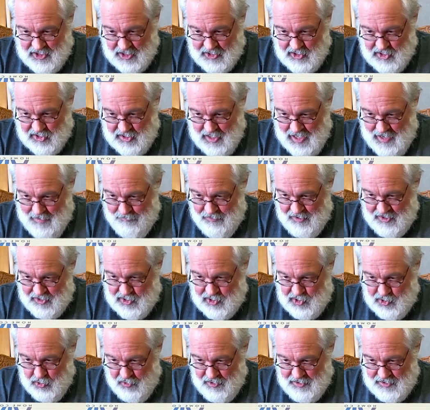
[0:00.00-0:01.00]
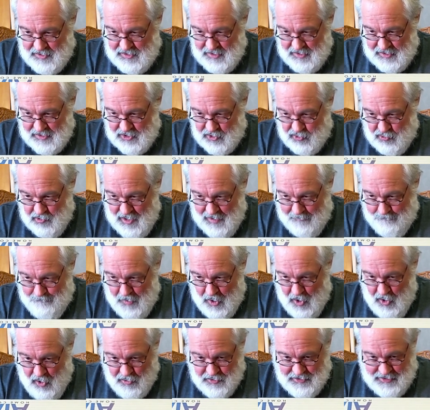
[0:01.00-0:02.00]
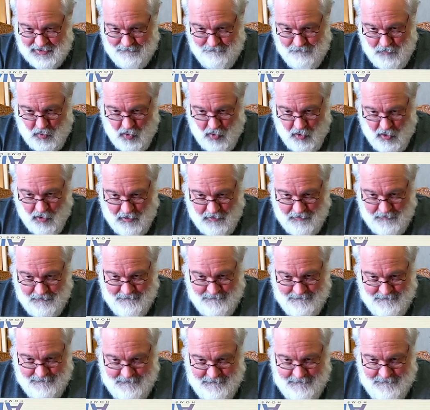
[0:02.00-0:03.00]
touch tablets, joysticks, trackballs, and more.